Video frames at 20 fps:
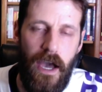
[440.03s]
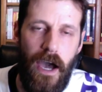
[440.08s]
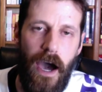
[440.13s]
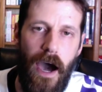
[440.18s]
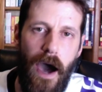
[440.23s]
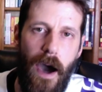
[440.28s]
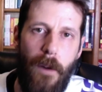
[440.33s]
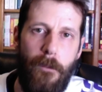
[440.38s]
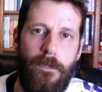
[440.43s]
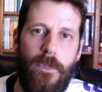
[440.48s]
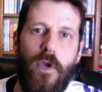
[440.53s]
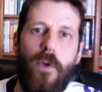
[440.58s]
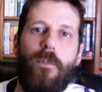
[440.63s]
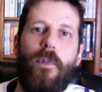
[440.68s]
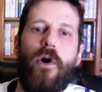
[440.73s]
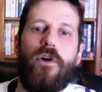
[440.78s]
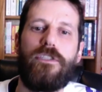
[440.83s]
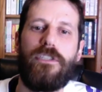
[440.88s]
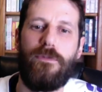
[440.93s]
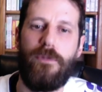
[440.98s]
Um, you can
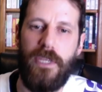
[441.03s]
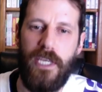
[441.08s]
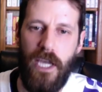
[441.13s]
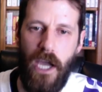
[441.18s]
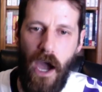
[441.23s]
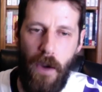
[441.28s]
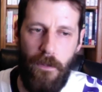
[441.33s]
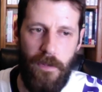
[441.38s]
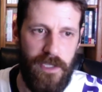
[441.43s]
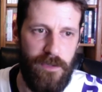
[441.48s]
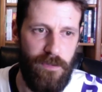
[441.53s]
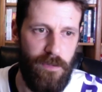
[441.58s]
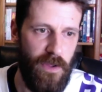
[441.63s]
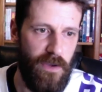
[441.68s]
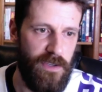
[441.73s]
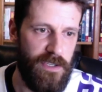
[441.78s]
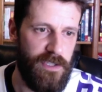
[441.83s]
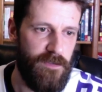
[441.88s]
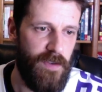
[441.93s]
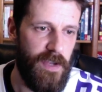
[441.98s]
post them in the comments
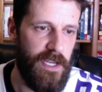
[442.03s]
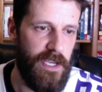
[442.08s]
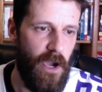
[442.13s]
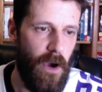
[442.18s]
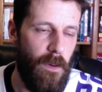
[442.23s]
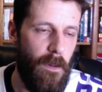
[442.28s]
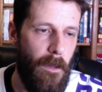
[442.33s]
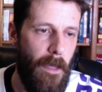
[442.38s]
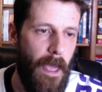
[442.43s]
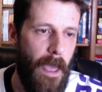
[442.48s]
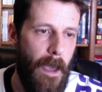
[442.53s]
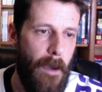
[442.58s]
below this video.